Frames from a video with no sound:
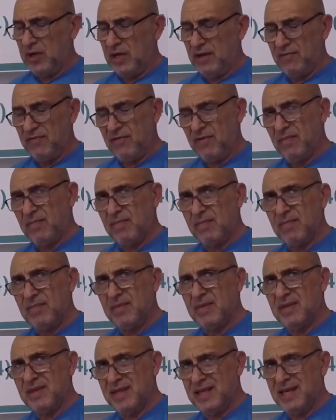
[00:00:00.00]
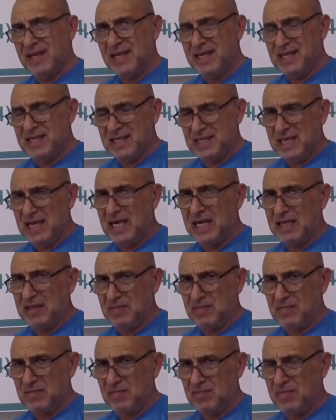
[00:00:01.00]
from the inside
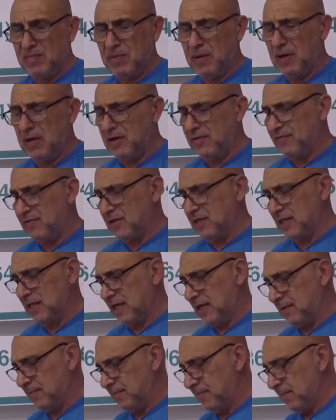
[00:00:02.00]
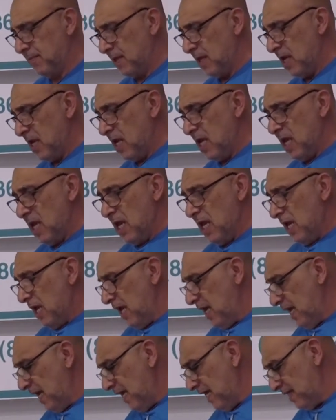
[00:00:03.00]
part of the skin.
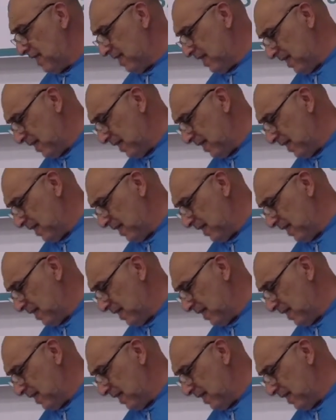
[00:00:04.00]
And